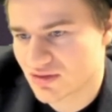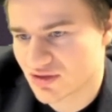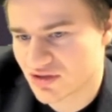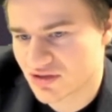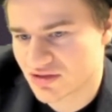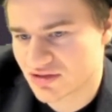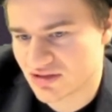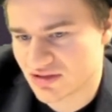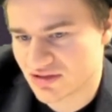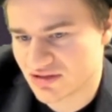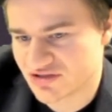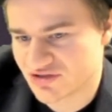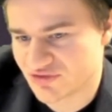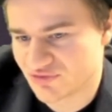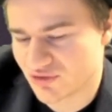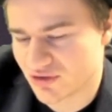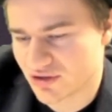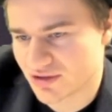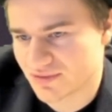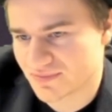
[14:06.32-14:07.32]
King
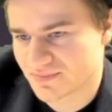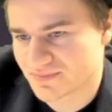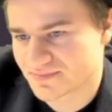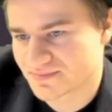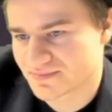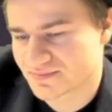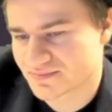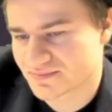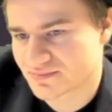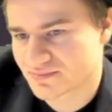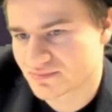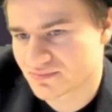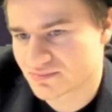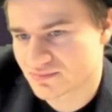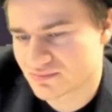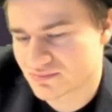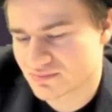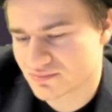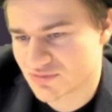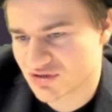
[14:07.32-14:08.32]
g1,
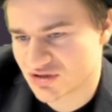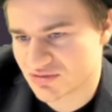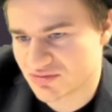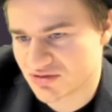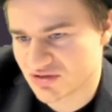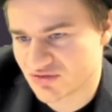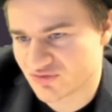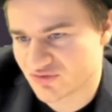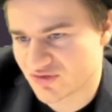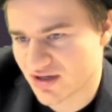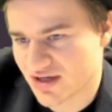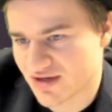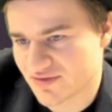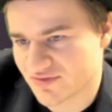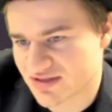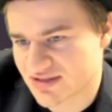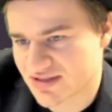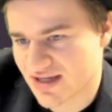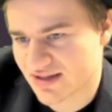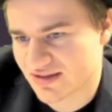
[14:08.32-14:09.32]
bishop g5,
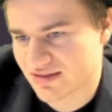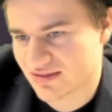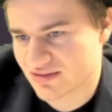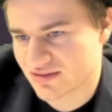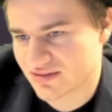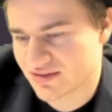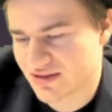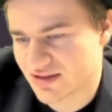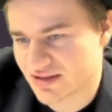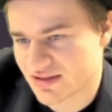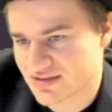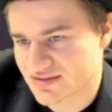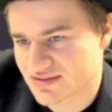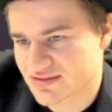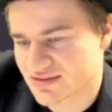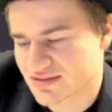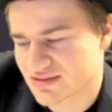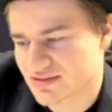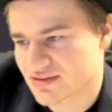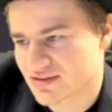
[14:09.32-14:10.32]
attacking the
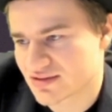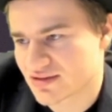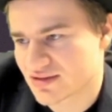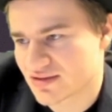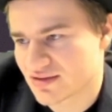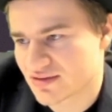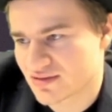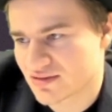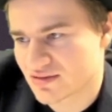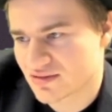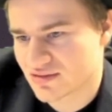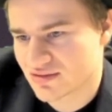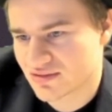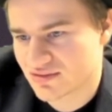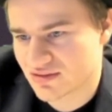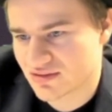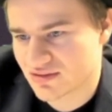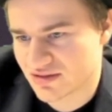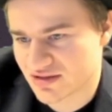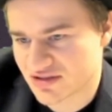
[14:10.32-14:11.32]
knight.
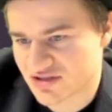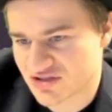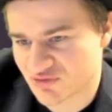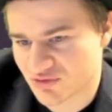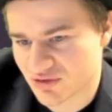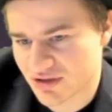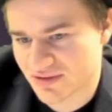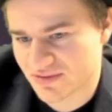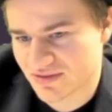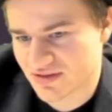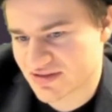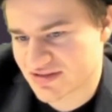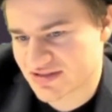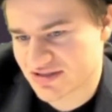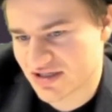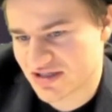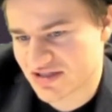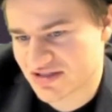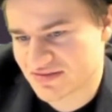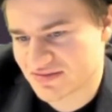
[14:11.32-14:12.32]
King h1.
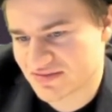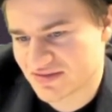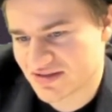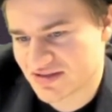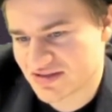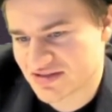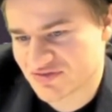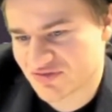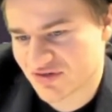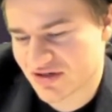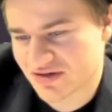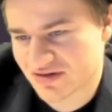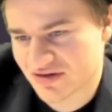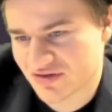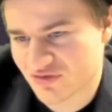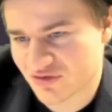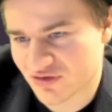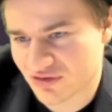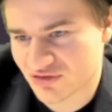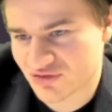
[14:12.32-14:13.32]
It's very
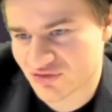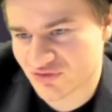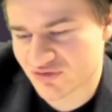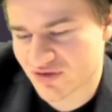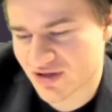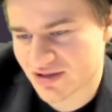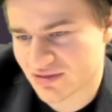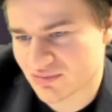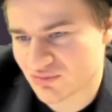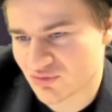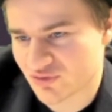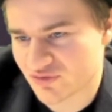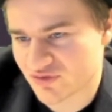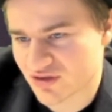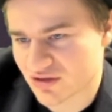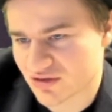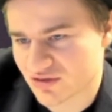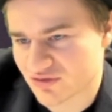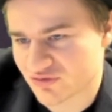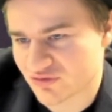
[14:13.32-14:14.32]
difficult to find a move
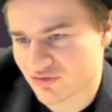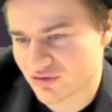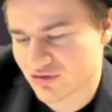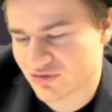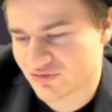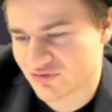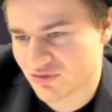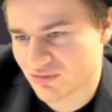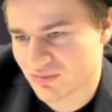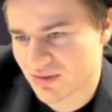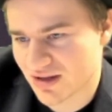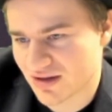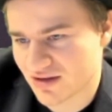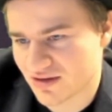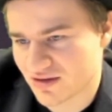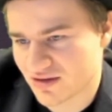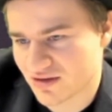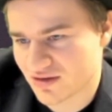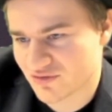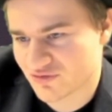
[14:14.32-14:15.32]
here for
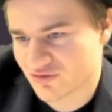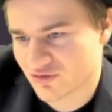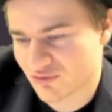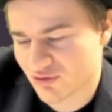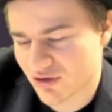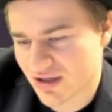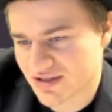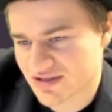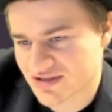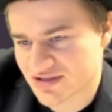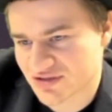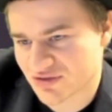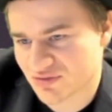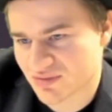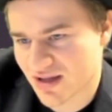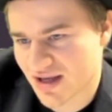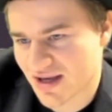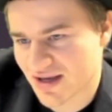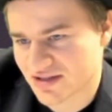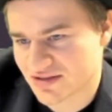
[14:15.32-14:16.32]
white, so
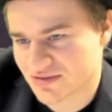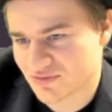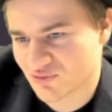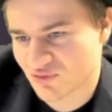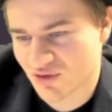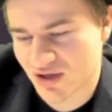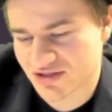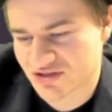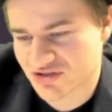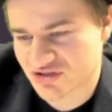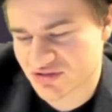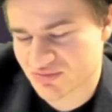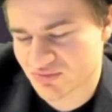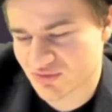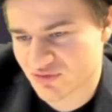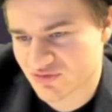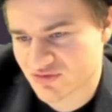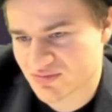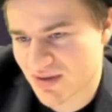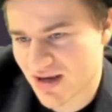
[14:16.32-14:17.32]
white just
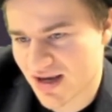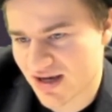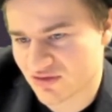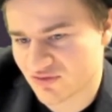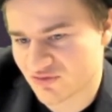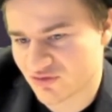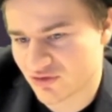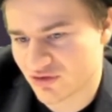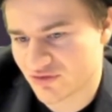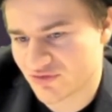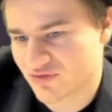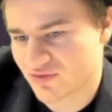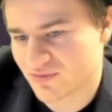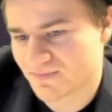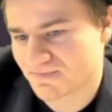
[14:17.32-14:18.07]
moves back and forth.